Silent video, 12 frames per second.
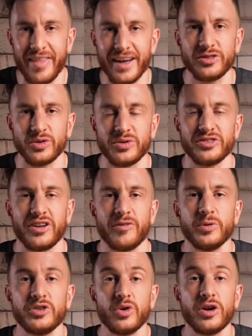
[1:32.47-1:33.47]
that sort of stuff,
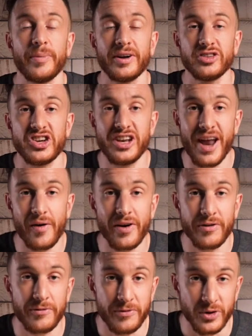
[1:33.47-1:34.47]
we're talking about
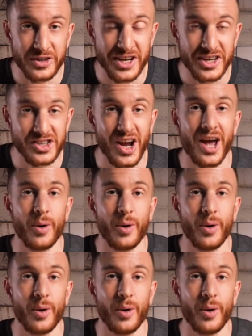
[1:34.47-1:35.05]
generic footage